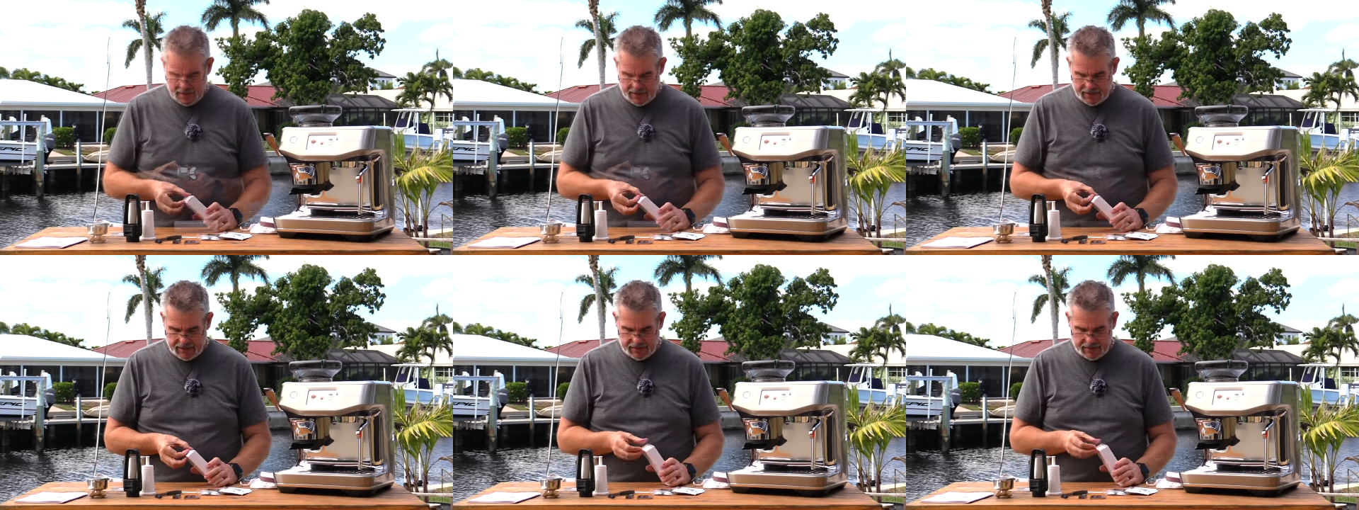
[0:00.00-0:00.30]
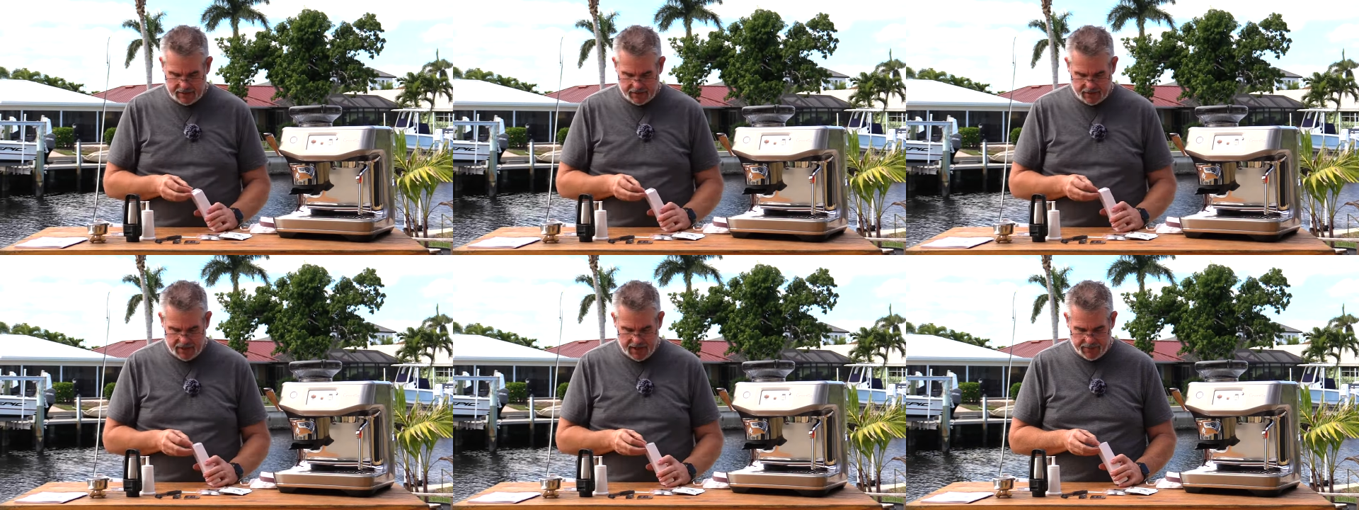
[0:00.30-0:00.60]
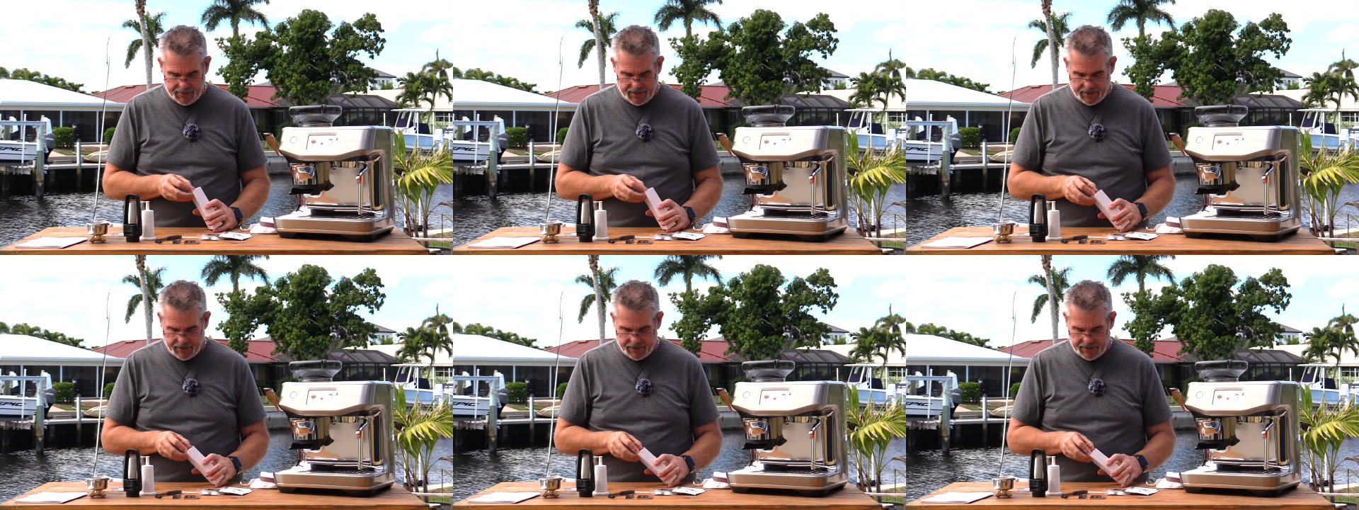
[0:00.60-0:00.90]
This is
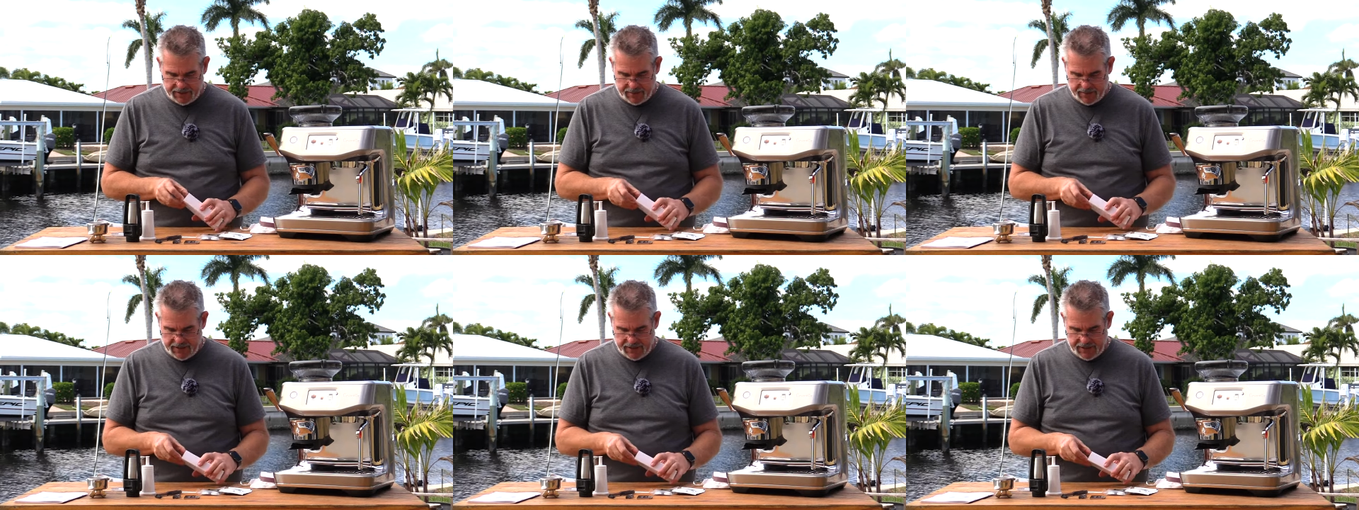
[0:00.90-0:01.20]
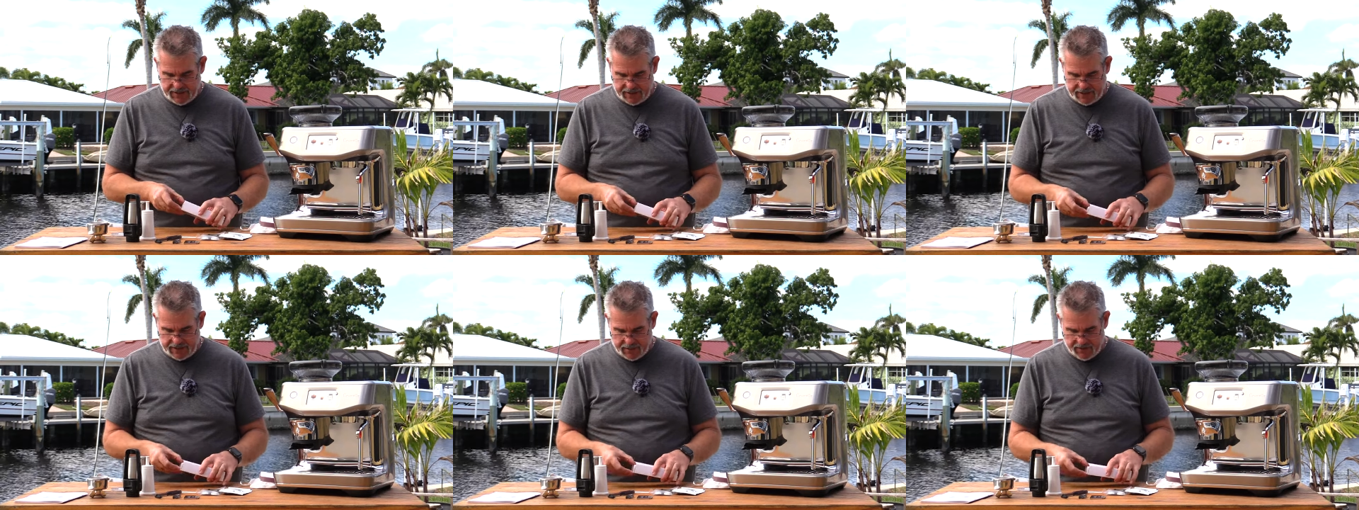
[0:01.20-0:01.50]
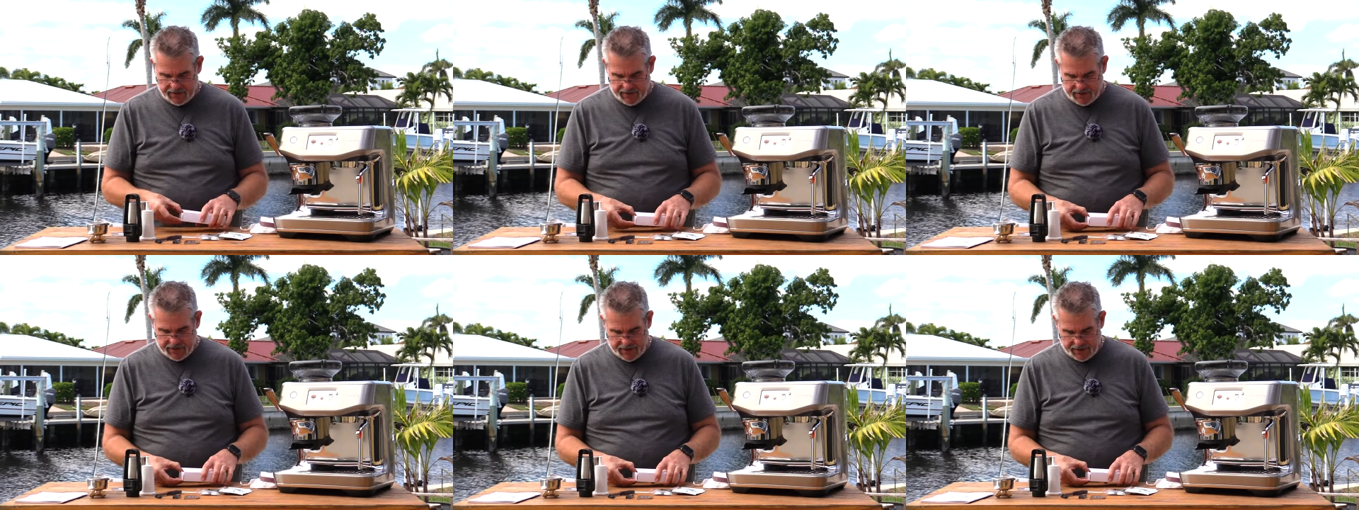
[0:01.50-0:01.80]
probably going to be
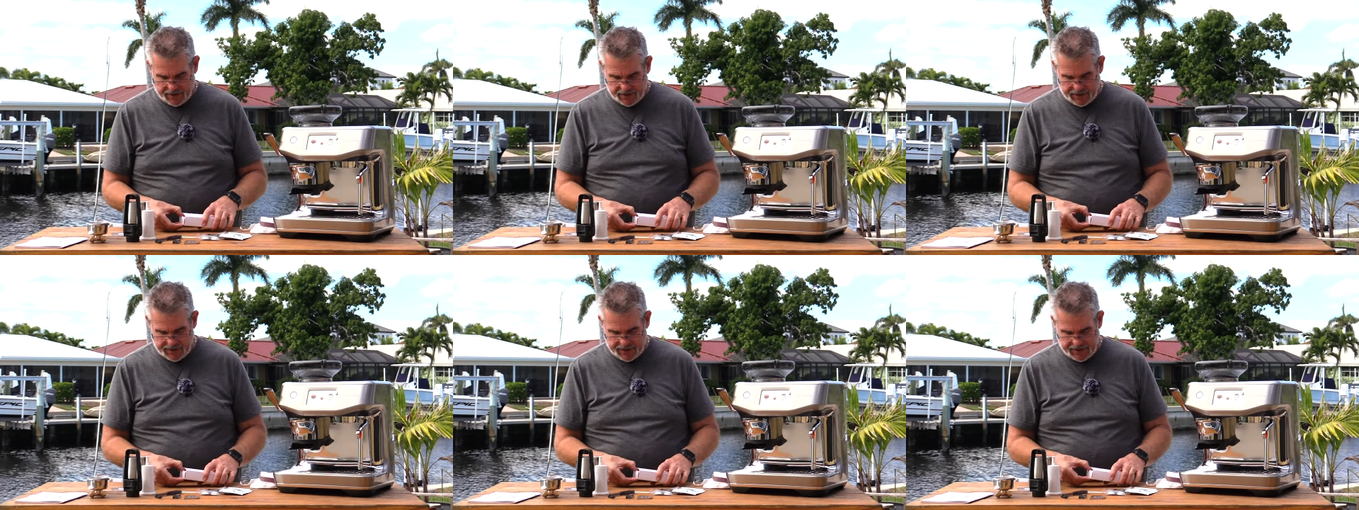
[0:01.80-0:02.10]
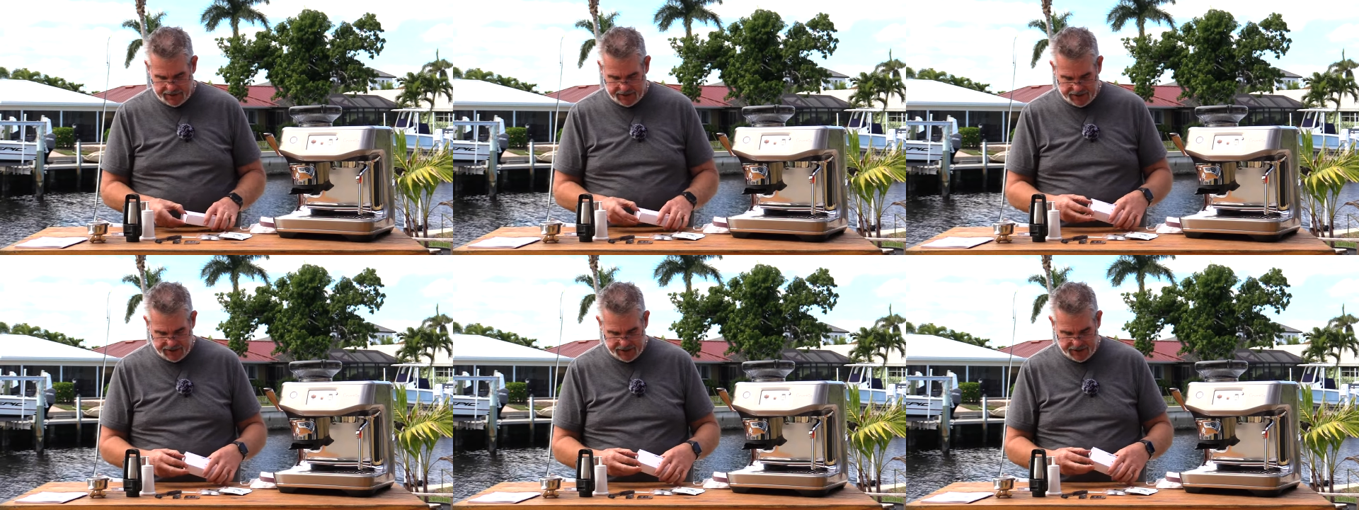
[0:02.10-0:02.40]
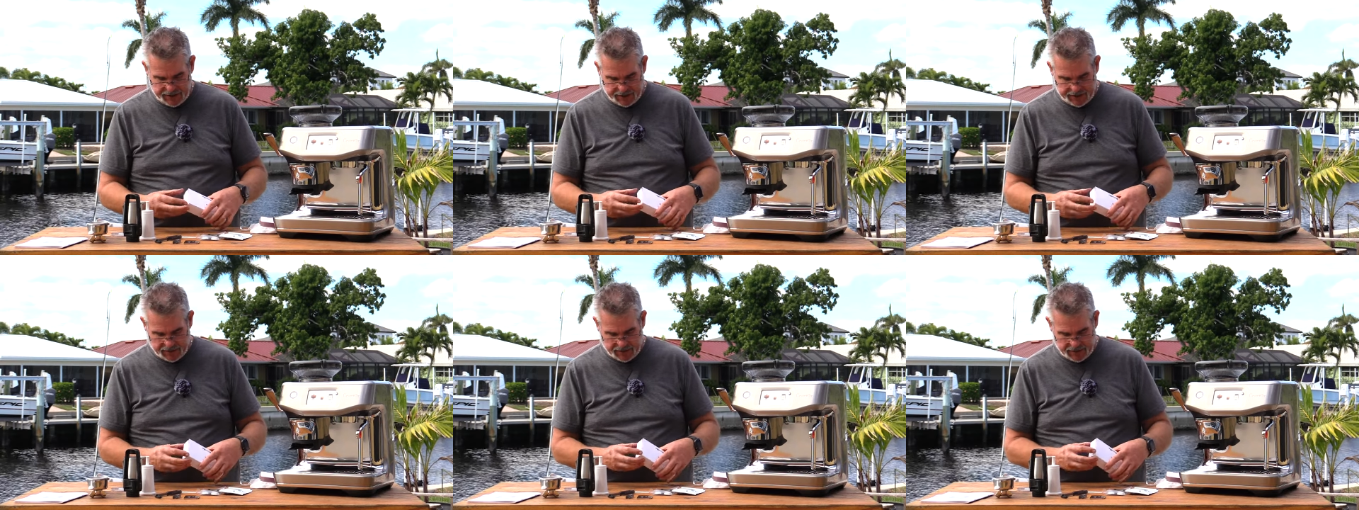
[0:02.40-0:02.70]
some of our
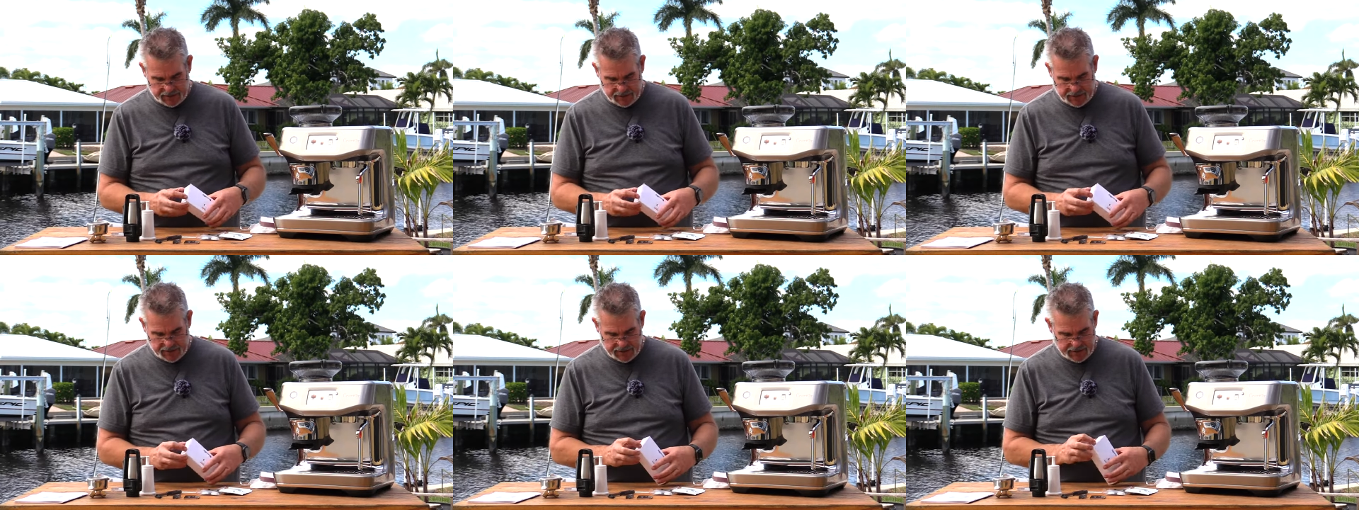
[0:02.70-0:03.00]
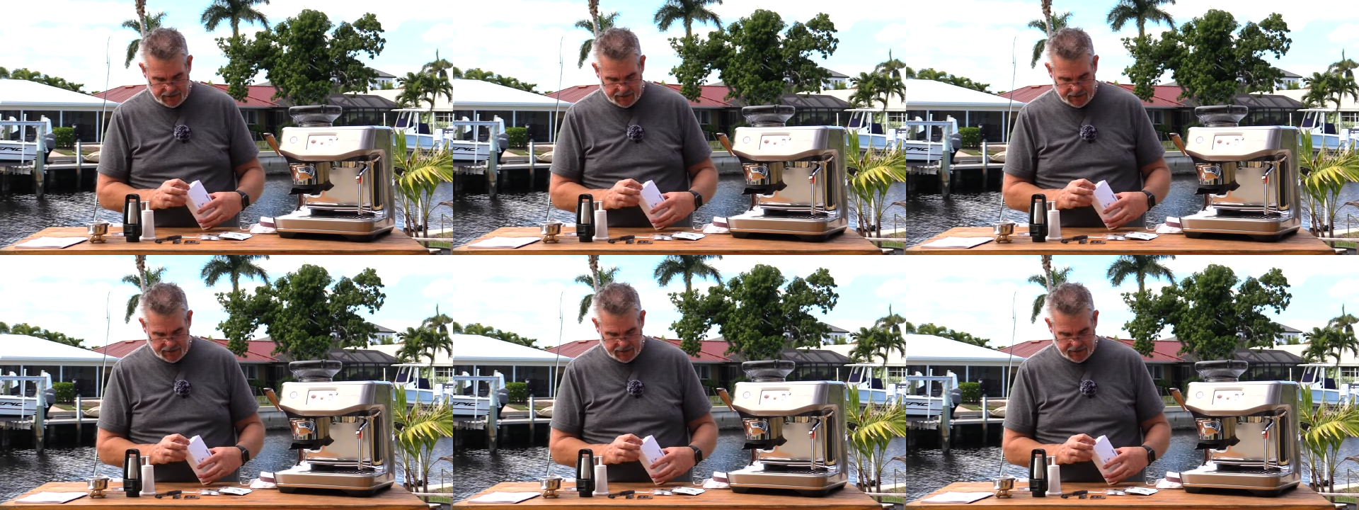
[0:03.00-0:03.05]
additional,